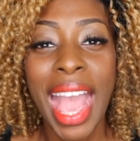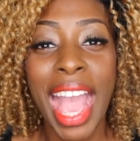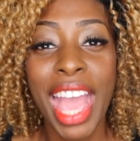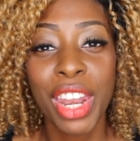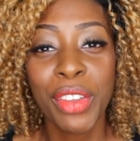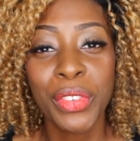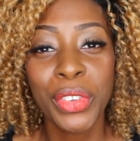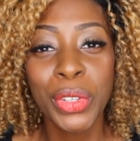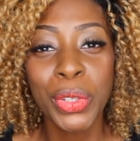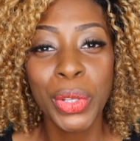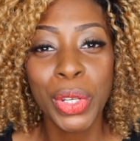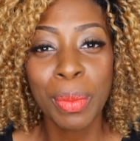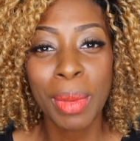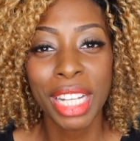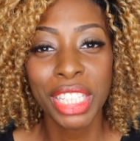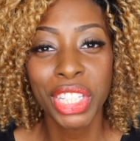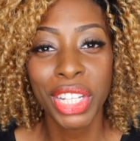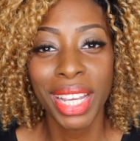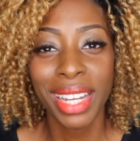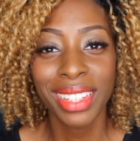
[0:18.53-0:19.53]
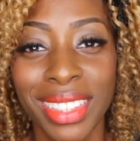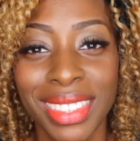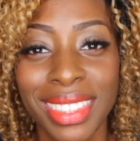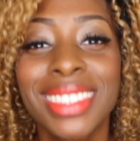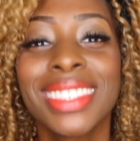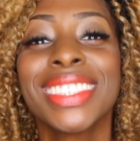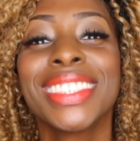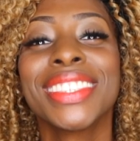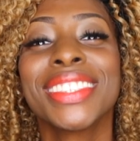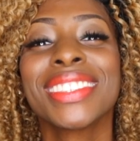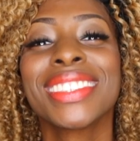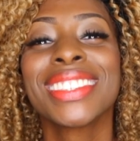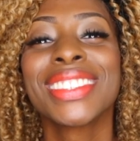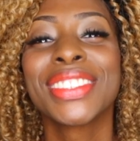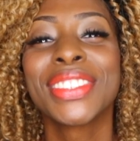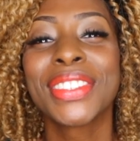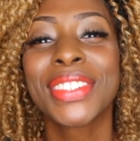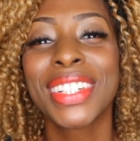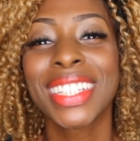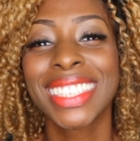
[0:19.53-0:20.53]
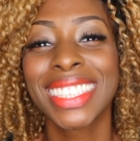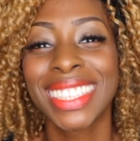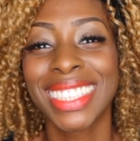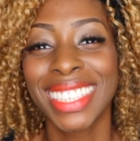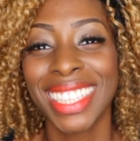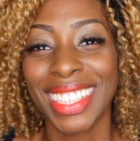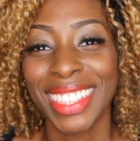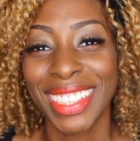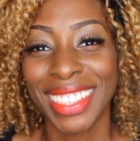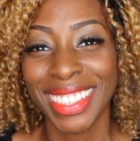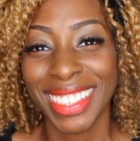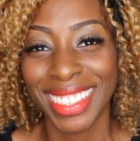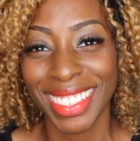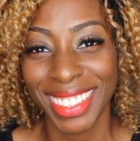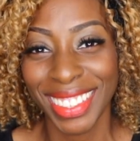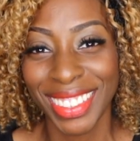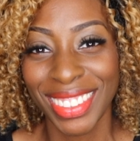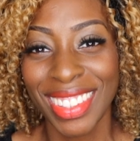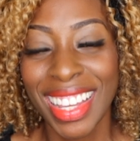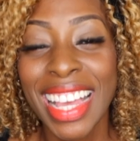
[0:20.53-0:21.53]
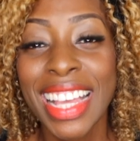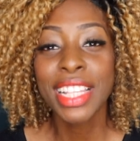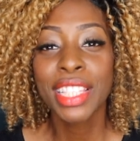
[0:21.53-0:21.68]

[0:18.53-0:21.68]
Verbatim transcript: And if you're new to my channel, What's up?